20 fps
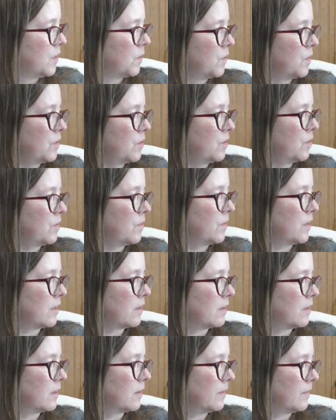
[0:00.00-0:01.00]
We'll go
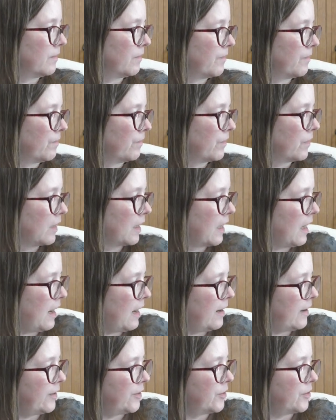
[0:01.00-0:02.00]
with
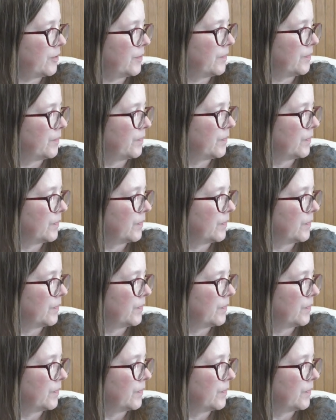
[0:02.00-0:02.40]
Hatter,